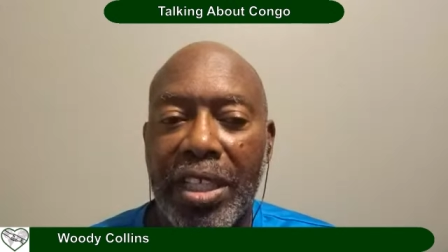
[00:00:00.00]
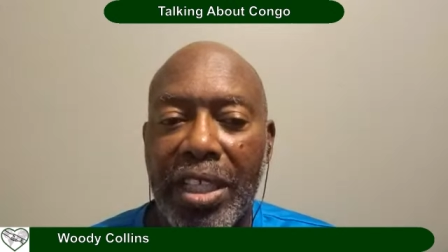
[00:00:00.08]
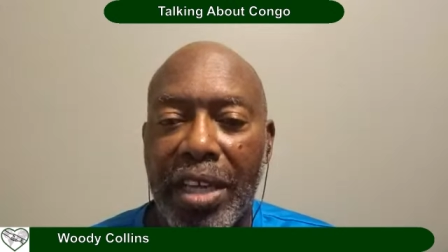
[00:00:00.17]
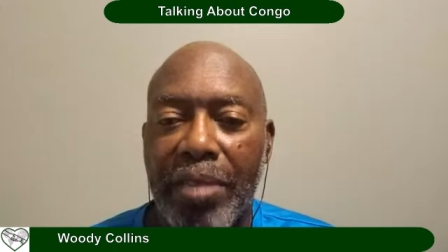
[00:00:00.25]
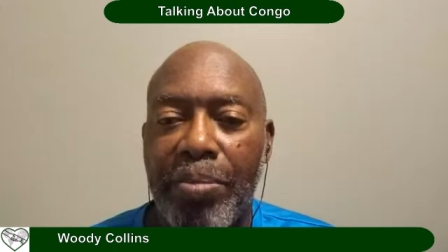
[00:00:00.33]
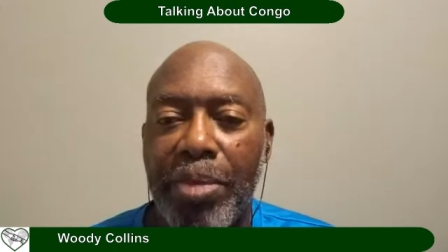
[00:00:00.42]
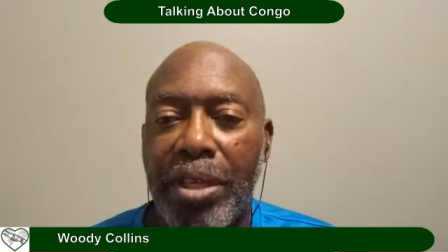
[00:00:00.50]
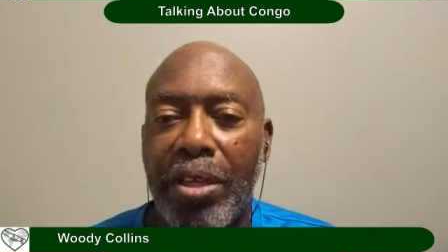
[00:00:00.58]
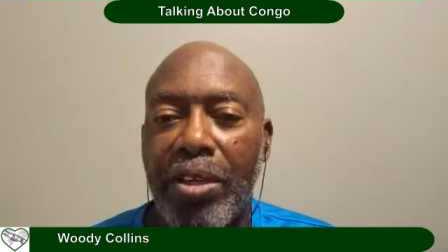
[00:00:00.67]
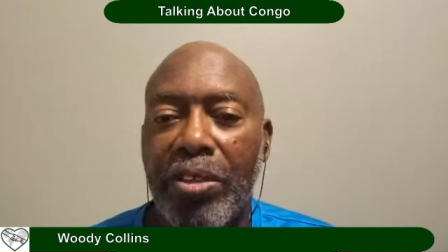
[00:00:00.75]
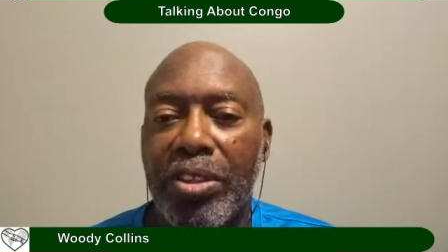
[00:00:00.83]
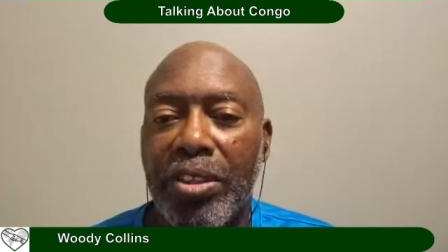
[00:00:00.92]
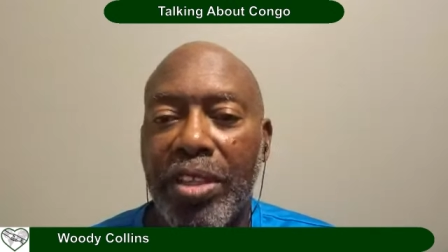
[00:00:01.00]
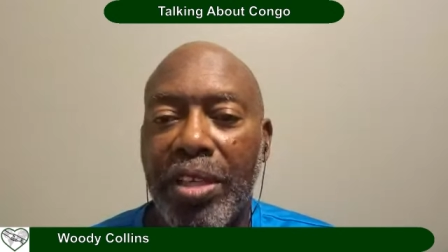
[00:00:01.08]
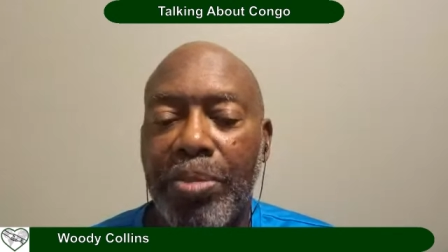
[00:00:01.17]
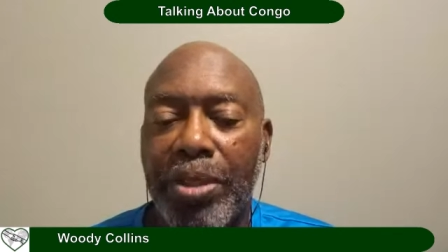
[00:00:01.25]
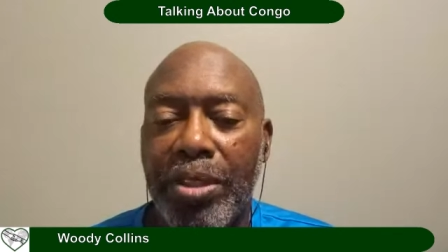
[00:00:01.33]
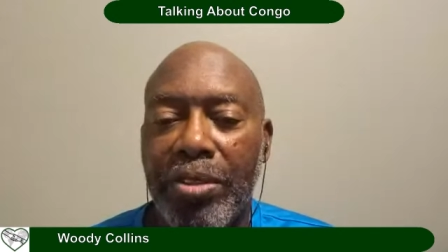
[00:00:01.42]
that because of
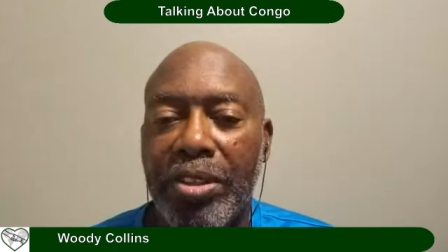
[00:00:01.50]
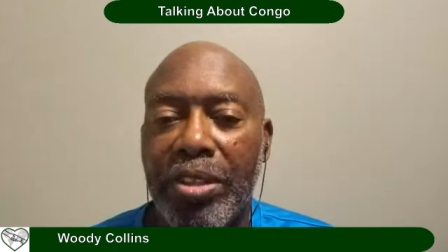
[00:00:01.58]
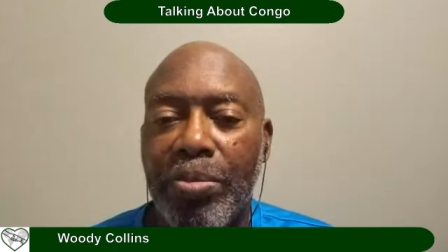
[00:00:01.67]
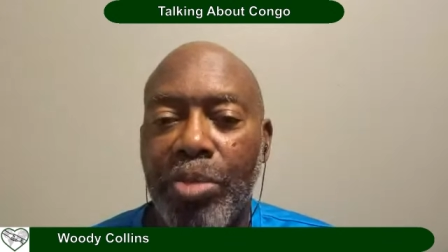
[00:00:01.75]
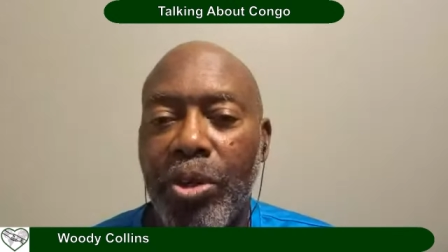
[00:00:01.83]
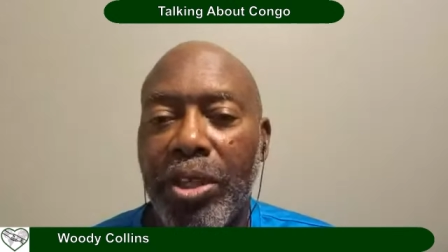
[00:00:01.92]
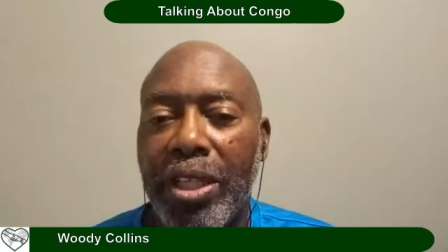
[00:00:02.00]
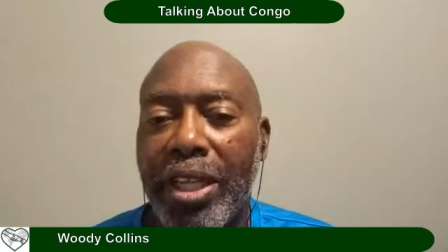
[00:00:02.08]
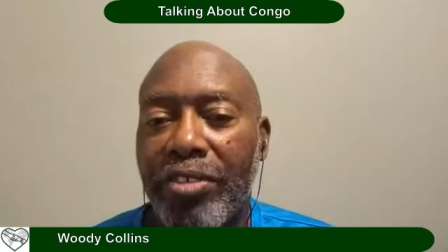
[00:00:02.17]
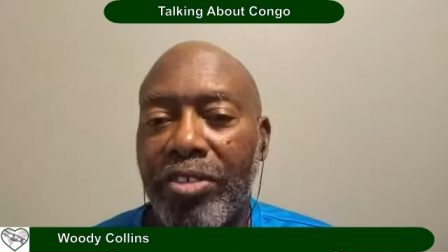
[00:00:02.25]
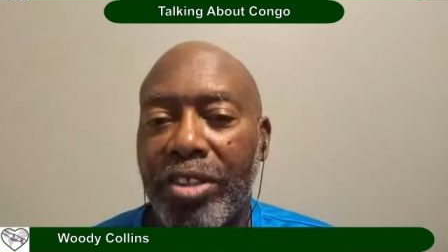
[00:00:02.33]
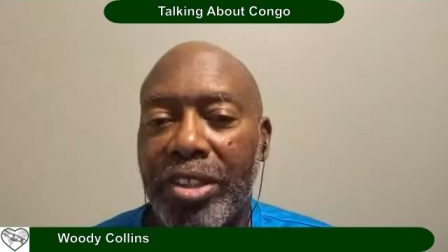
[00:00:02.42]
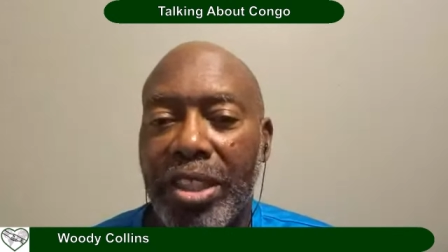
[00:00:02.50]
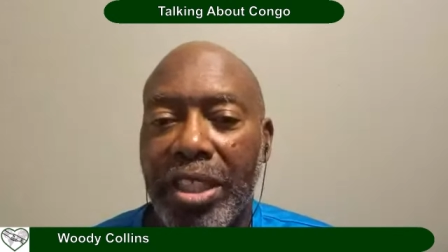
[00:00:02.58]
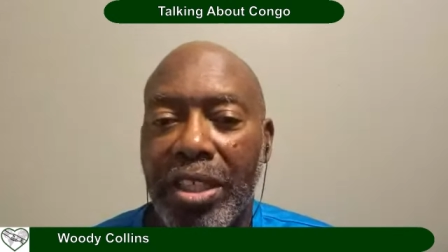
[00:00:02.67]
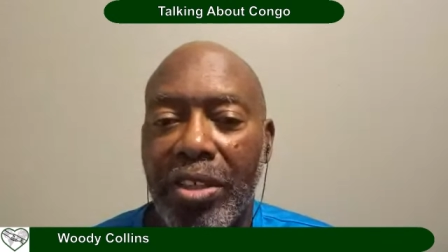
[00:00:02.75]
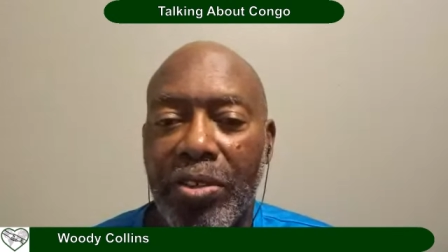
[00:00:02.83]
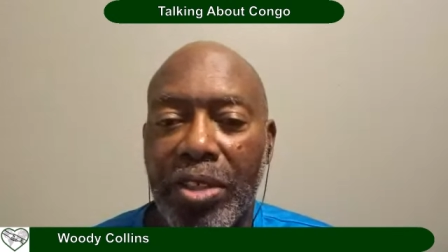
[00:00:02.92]
they're producing more
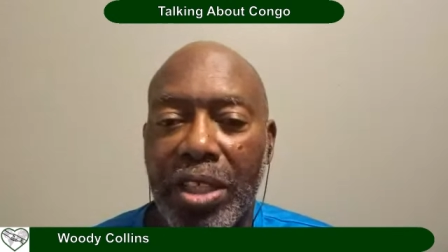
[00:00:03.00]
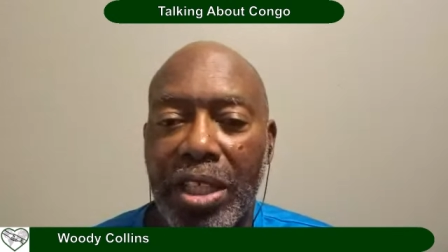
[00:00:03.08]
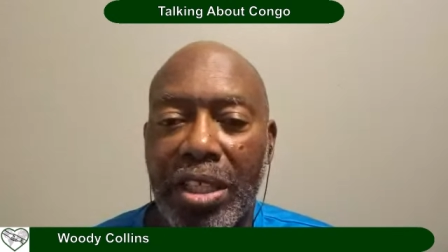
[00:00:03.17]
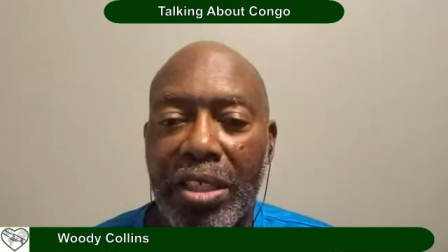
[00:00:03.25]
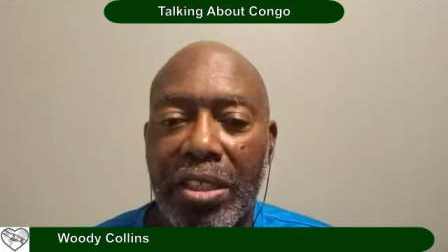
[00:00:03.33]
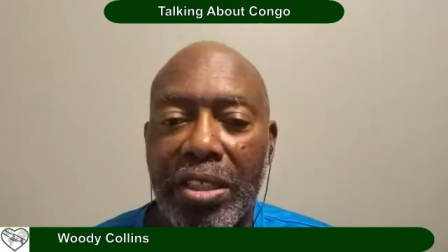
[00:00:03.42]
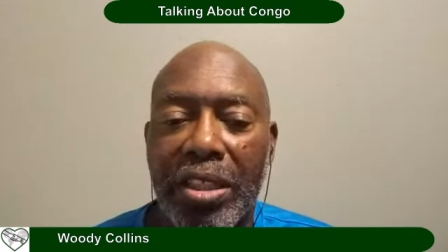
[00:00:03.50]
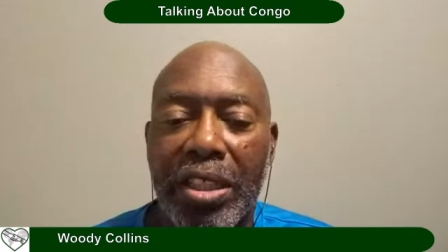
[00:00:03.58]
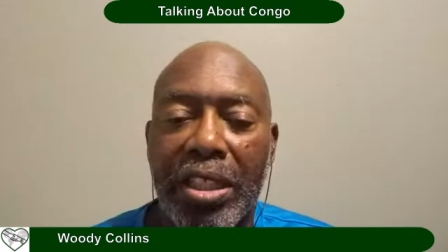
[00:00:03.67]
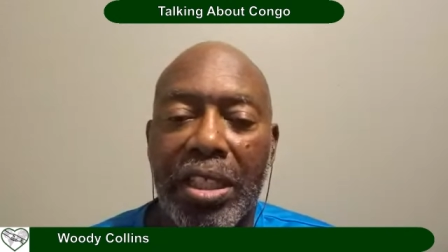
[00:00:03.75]
electricity on Inga